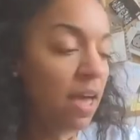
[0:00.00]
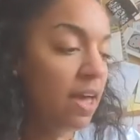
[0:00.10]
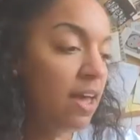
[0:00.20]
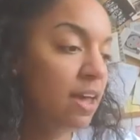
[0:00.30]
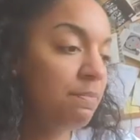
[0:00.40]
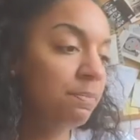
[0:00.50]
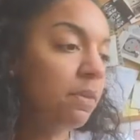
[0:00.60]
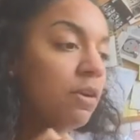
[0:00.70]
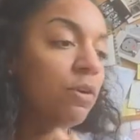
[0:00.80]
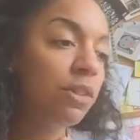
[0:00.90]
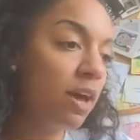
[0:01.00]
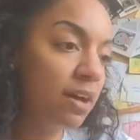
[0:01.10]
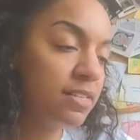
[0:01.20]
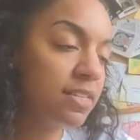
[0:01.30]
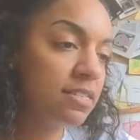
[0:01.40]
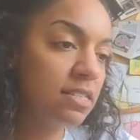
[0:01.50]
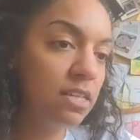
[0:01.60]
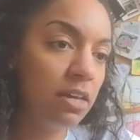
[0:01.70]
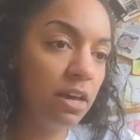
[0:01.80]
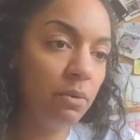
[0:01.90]
all the artists
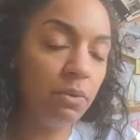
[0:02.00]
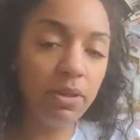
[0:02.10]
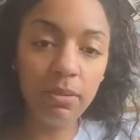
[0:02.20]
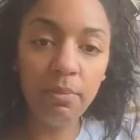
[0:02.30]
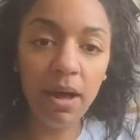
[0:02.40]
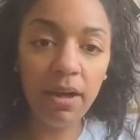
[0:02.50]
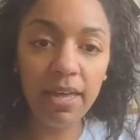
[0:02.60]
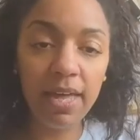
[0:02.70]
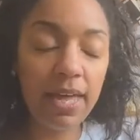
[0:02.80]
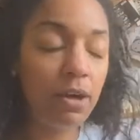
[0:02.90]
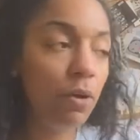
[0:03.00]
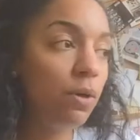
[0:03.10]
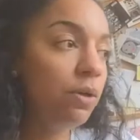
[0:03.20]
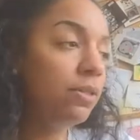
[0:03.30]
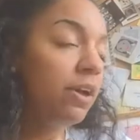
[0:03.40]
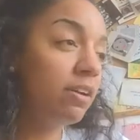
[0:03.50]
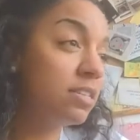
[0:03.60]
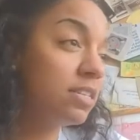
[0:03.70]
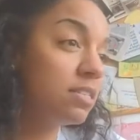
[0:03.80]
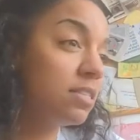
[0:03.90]
that were at the market, all the
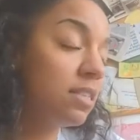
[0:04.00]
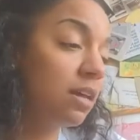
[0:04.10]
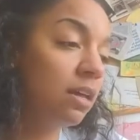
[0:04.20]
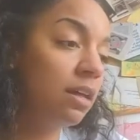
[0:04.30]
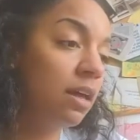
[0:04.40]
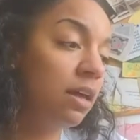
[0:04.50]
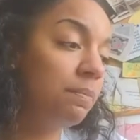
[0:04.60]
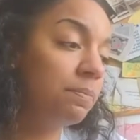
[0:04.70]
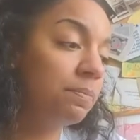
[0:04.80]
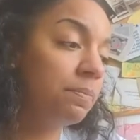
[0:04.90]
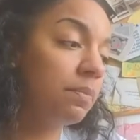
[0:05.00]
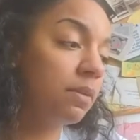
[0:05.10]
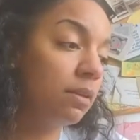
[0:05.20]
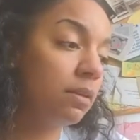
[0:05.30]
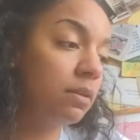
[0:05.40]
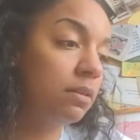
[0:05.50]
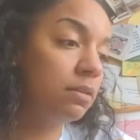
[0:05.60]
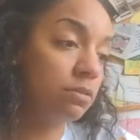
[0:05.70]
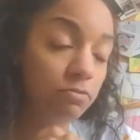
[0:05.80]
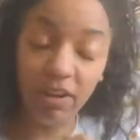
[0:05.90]
artists that
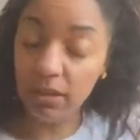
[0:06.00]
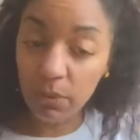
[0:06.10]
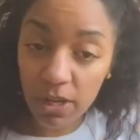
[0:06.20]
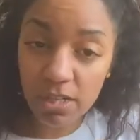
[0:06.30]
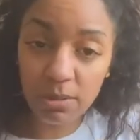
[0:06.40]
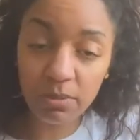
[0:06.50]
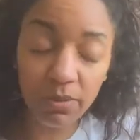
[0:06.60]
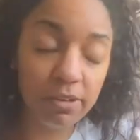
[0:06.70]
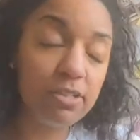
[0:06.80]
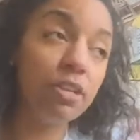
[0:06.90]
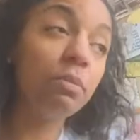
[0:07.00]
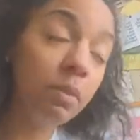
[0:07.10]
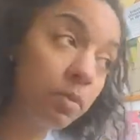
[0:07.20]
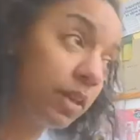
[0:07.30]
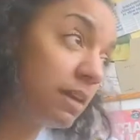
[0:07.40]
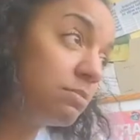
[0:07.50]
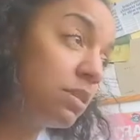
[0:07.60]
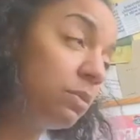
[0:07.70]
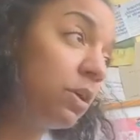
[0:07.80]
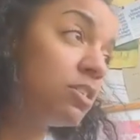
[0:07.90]
ran the workshops for us, all the people that came
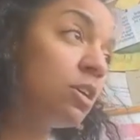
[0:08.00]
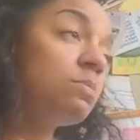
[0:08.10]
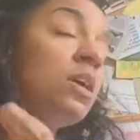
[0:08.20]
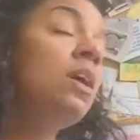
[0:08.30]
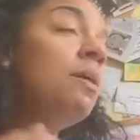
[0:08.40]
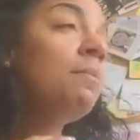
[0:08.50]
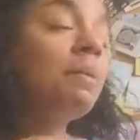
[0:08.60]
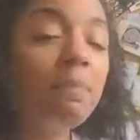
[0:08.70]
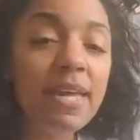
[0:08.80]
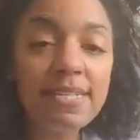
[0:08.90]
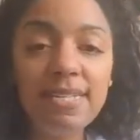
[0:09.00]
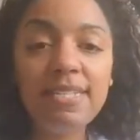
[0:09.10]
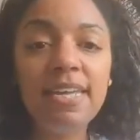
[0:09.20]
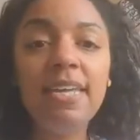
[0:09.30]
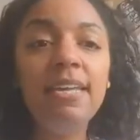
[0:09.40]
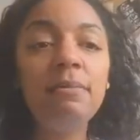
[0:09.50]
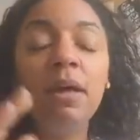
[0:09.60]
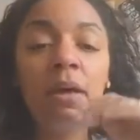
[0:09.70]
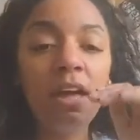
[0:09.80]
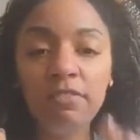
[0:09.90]
to the workshops, my amazing team,
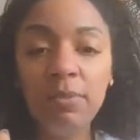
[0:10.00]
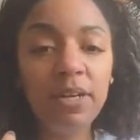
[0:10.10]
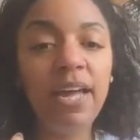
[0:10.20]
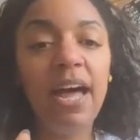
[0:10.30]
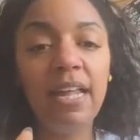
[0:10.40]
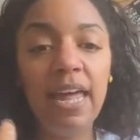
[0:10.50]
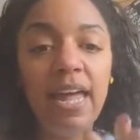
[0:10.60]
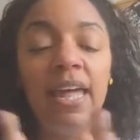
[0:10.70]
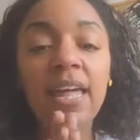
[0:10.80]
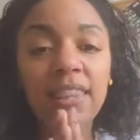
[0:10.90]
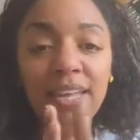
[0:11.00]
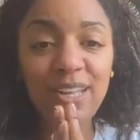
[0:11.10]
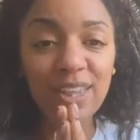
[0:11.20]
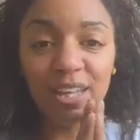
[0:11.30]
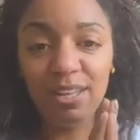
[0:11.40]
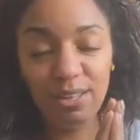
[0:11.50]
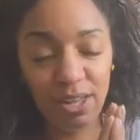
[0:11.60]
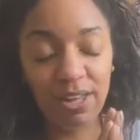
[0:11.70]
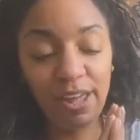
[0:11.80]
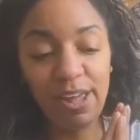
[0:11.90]
everybody at Halle. Thank you, thank you,
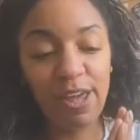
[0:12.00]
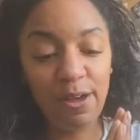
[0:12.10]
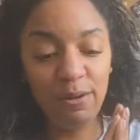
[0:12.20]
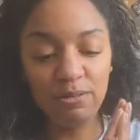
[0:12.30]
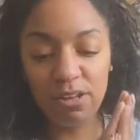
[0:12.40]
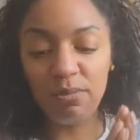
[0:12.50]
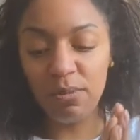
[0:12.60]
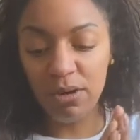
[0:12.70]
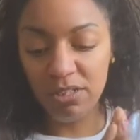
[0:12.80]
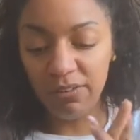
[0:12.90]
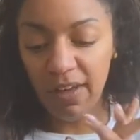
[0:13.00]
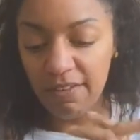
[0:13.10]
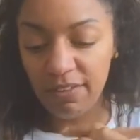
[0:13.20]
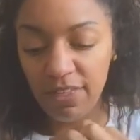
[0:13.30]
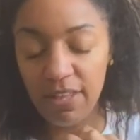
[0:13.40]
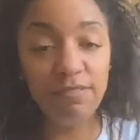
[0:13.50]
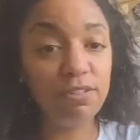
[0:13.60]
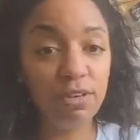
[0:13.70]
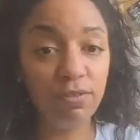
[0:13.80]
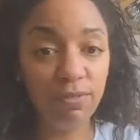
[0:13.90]
thank you so much for everything that you've
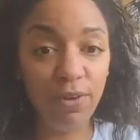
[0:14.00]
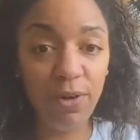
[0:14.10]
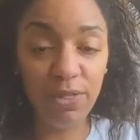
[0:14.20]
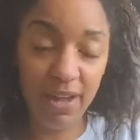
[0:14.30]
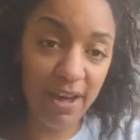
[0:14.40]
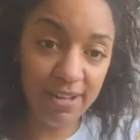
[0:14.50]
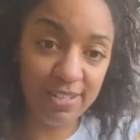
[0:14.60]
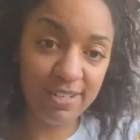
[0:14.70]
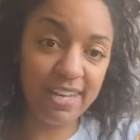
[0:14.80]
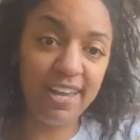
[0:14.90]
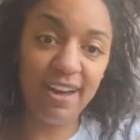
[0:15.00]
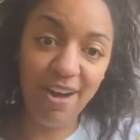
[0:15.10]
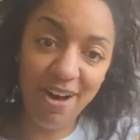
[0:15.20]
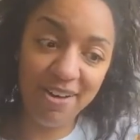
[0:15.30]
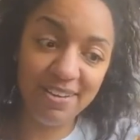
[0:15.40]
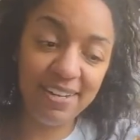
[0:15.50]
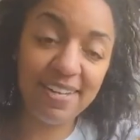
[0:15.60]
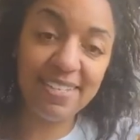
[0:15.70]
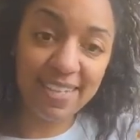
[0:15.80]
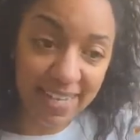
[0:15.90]
done for the Art All Day on
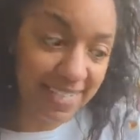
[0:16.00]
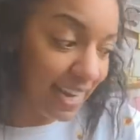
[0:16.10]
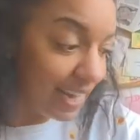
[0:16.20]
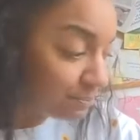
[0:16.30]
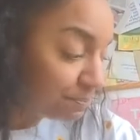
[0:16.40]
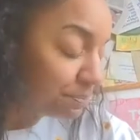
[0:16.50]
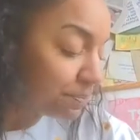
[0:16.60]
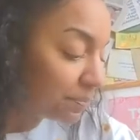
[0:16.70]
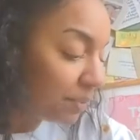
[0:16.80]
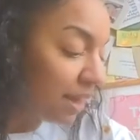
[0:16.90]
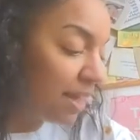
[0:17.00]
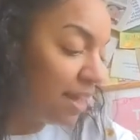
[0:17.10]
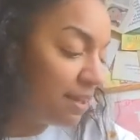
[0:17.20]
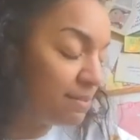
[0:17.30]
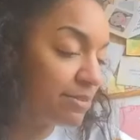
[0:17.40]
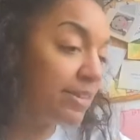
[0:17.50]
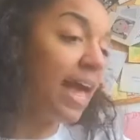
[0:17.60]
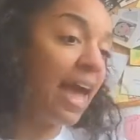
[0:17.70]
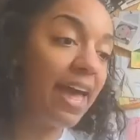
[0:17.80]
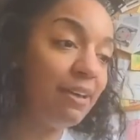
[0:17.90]
Saturday. So
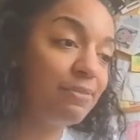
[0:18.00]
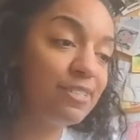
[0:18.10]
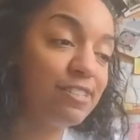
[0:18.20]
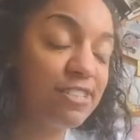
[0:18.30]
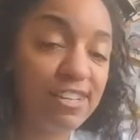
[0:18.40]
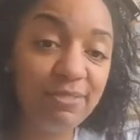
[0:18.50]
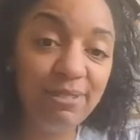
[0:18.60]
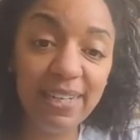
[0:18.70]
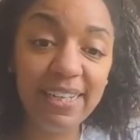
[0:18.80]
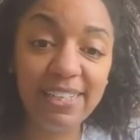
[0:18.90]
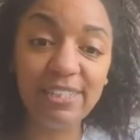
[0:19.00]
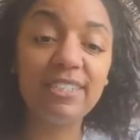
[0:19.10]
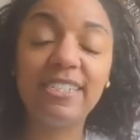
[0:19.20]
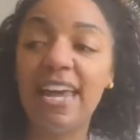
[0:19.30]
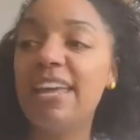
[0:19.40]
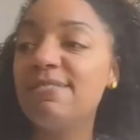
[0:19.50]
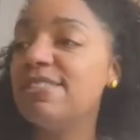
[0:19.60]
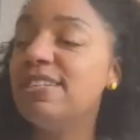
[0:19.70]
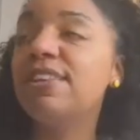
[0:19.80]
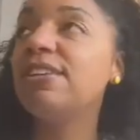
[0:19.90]
yeah, it was just a really good day. It
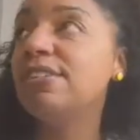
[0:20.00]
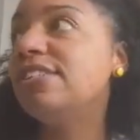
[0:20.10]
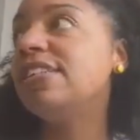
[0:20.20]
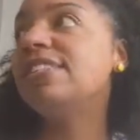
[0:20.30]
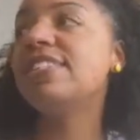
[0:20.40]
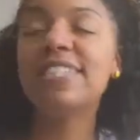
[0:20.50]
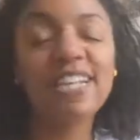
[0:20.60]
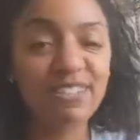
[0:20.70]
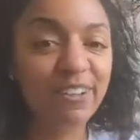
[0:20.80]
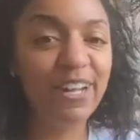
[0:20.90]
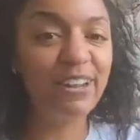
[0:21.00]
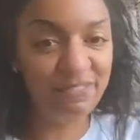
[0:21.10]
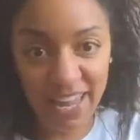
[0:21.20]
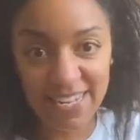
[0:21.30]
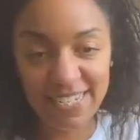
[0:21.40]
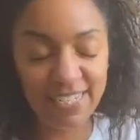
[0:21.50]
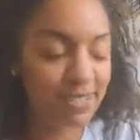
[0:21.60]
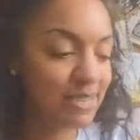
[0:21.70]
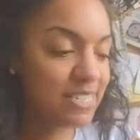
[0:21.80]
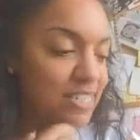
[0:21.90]
was another good, successful event,
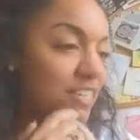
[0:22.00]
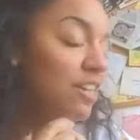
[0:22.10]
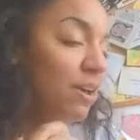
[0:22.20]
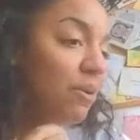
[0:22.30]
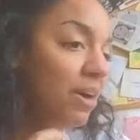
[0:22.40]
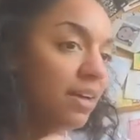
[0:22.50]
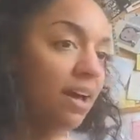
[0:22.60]
which, you know, I